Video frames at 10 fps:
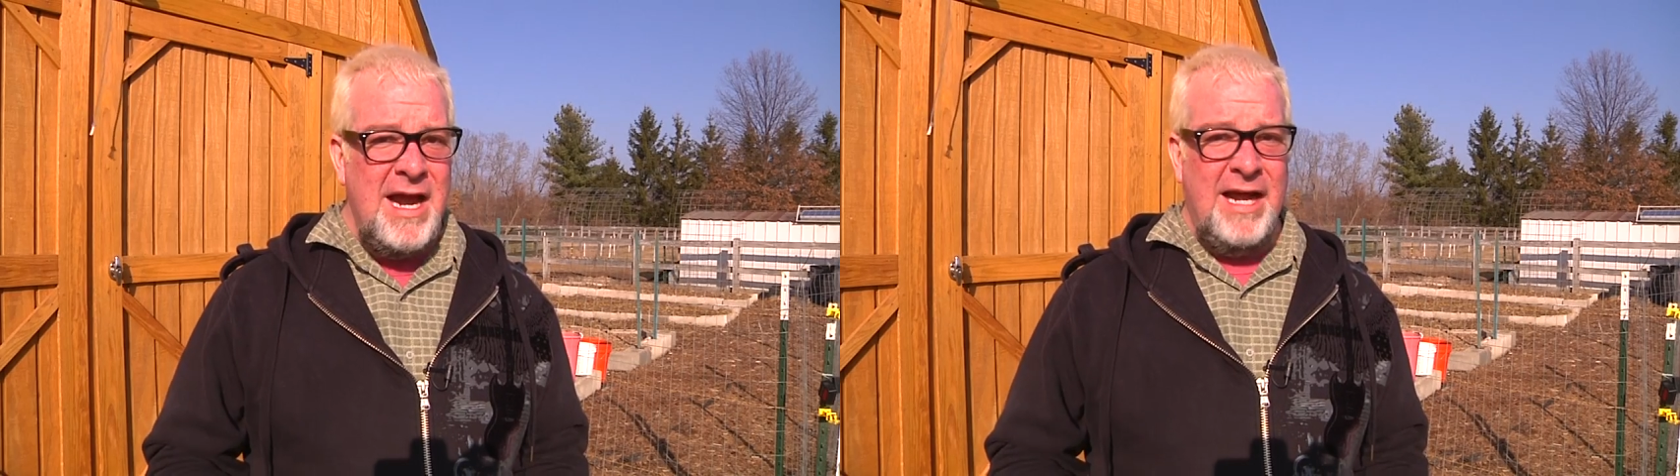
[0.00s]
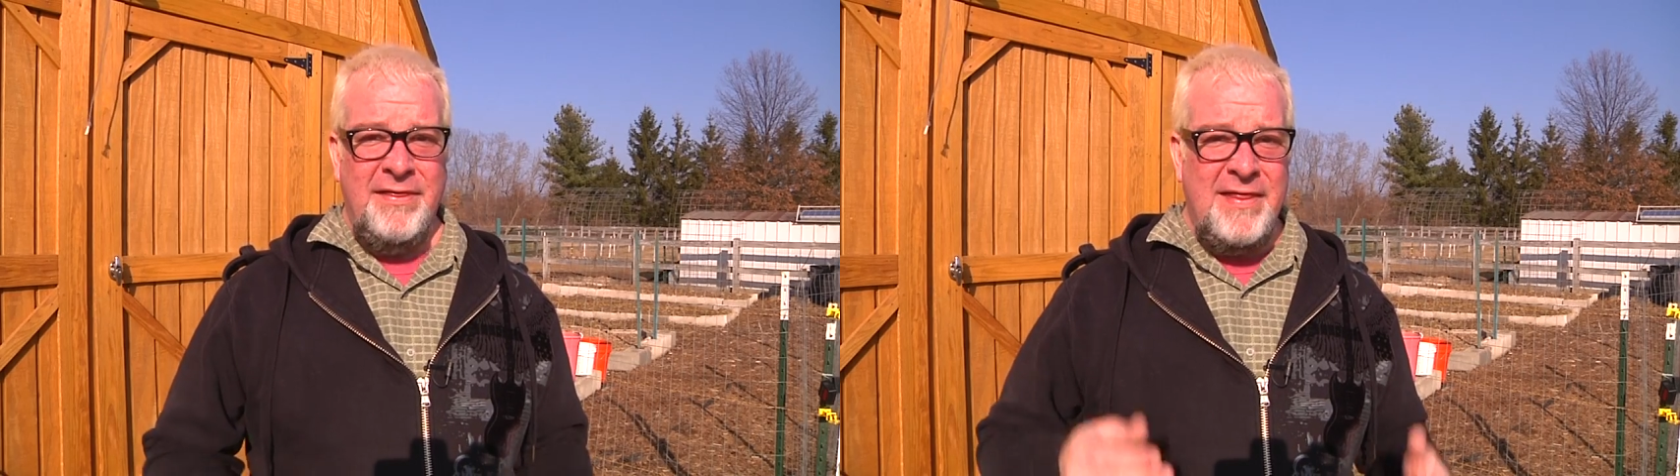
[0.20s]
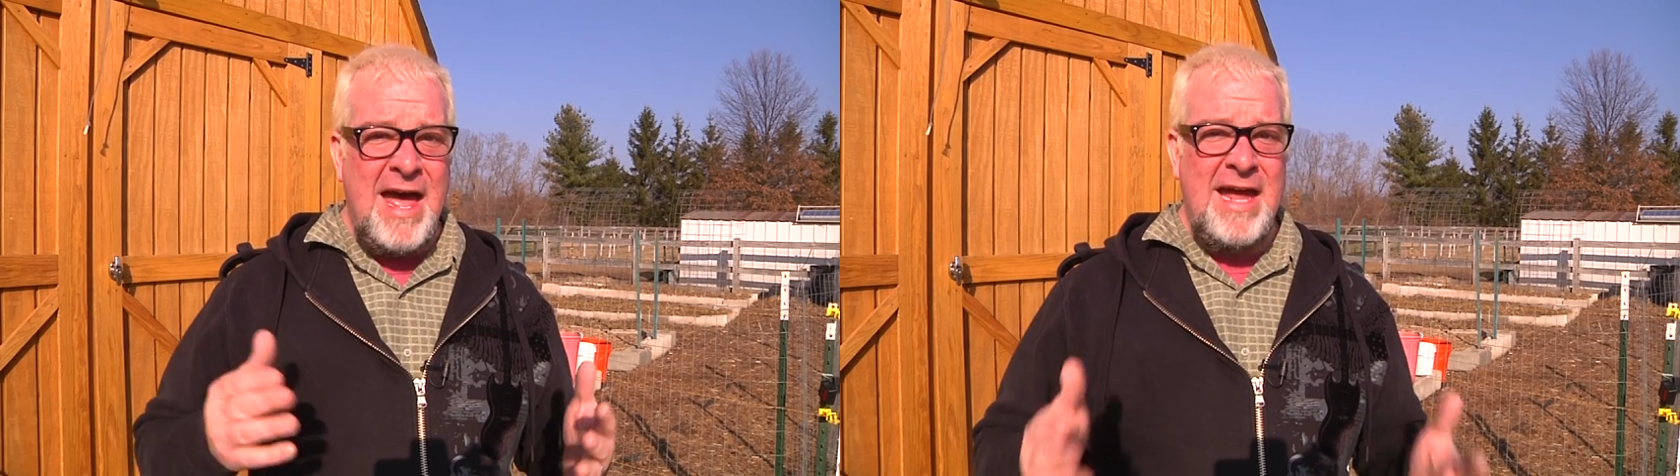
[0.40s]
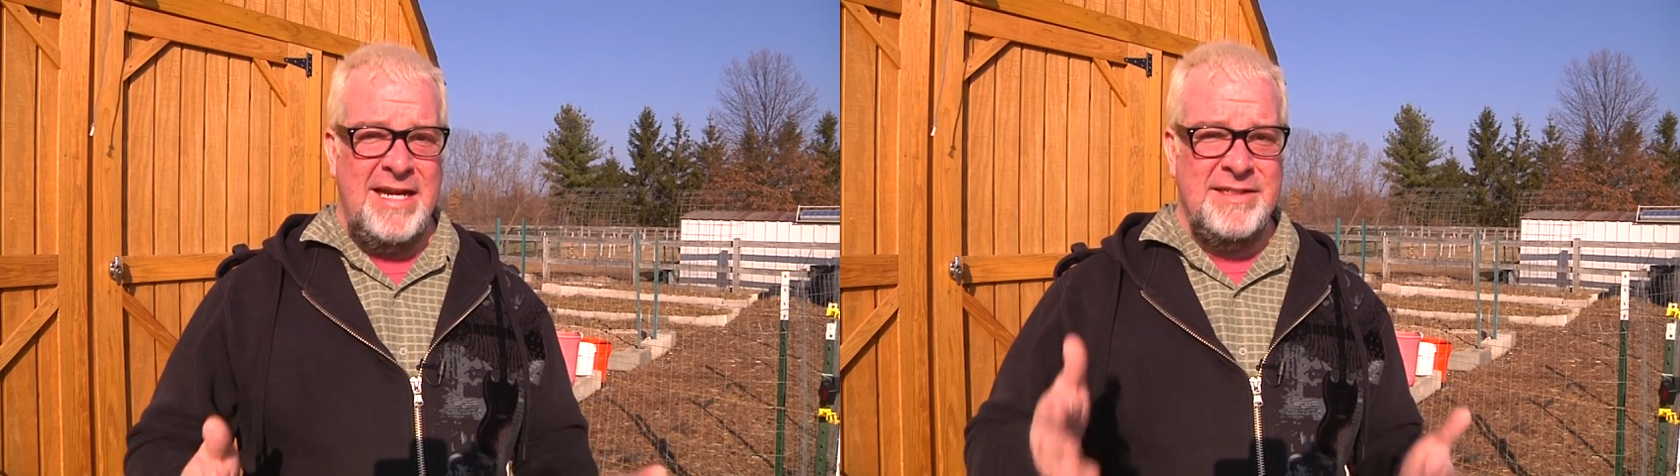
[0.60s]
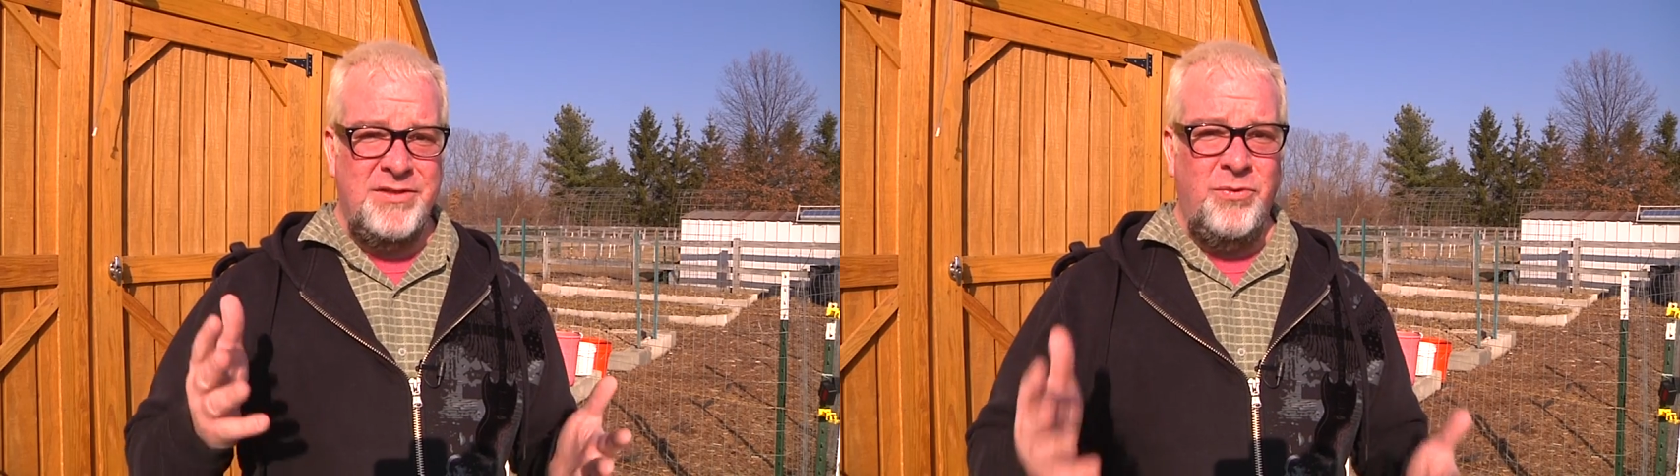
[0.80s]
and that
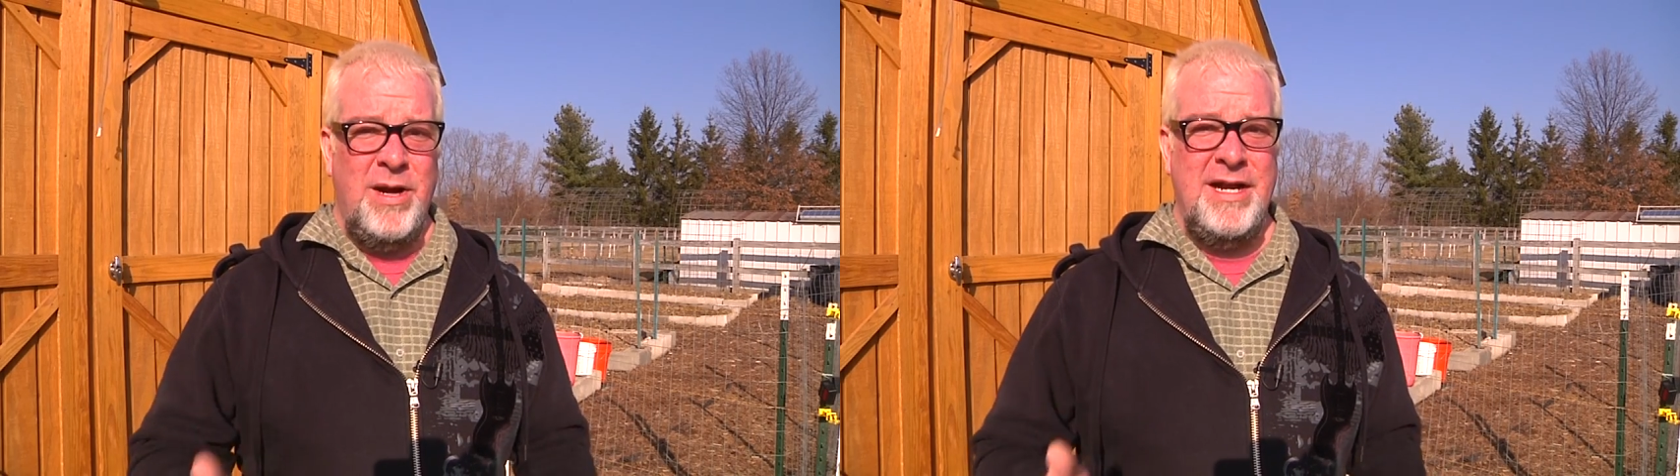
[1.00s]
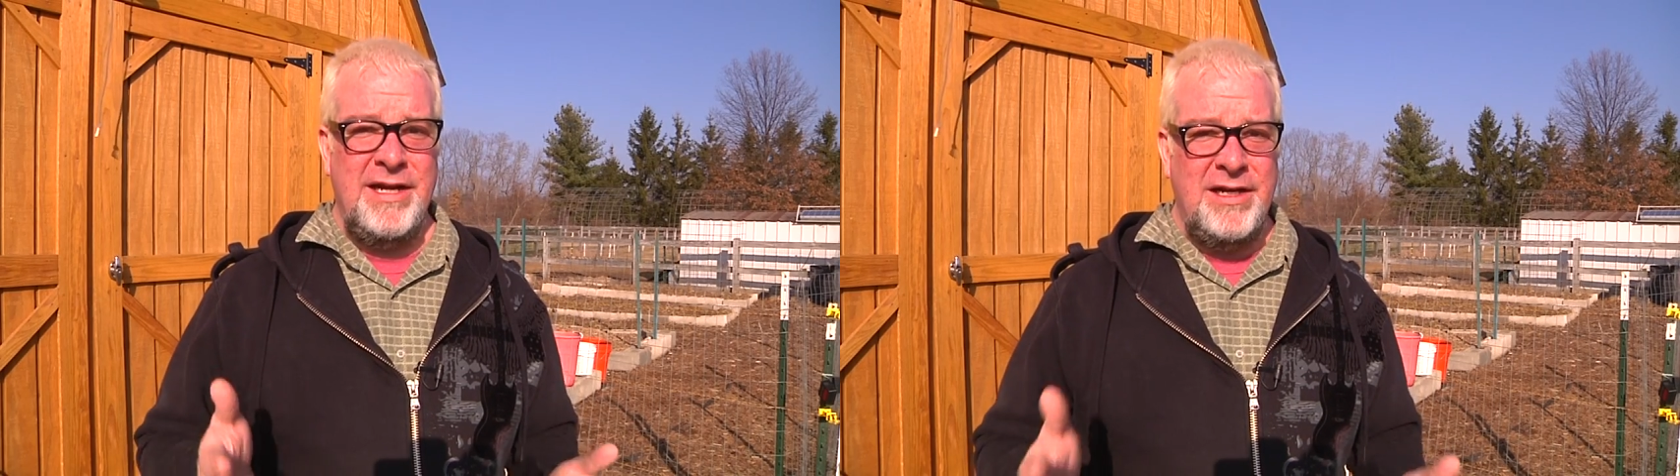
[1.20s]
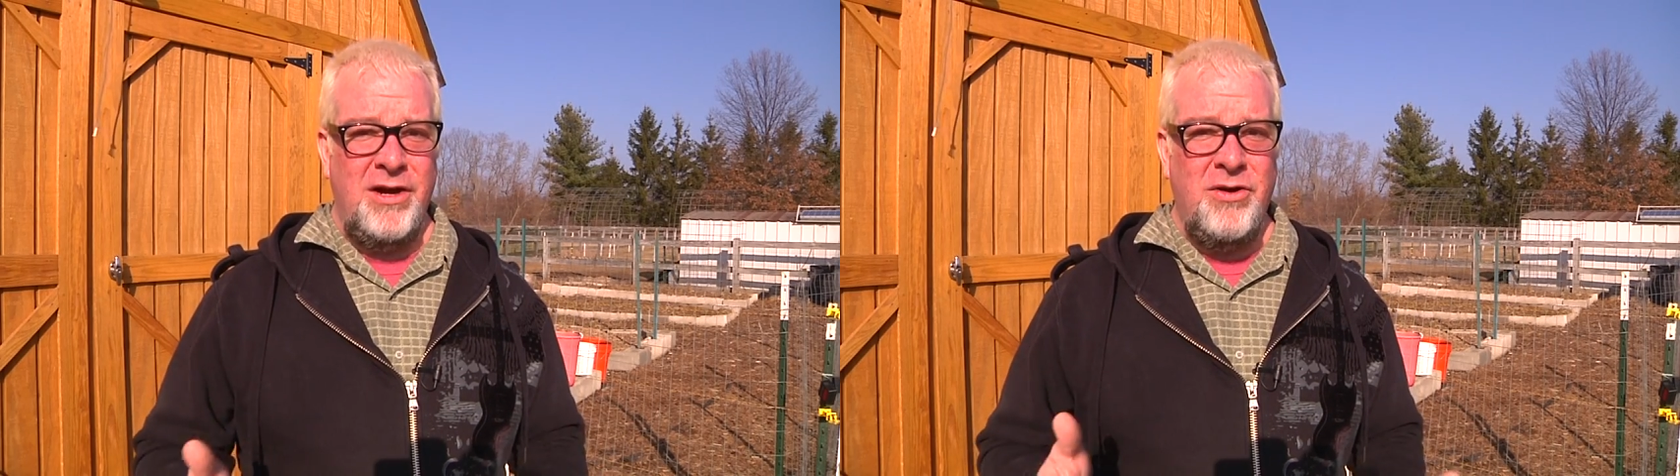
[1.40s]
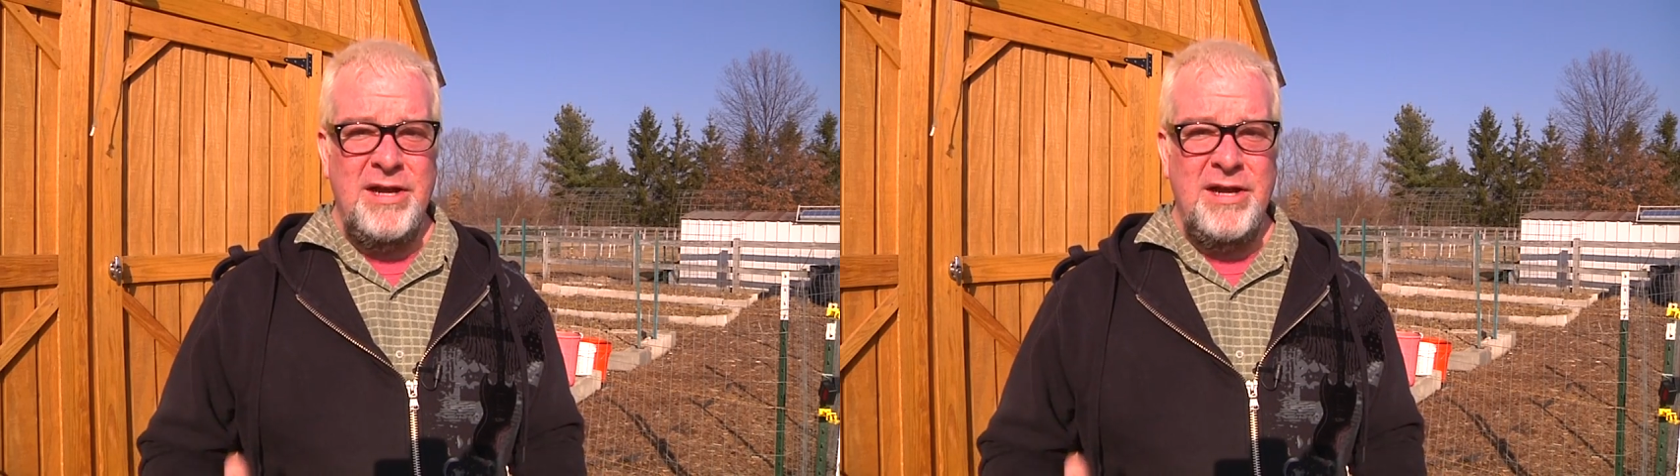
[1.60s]
is the way to go.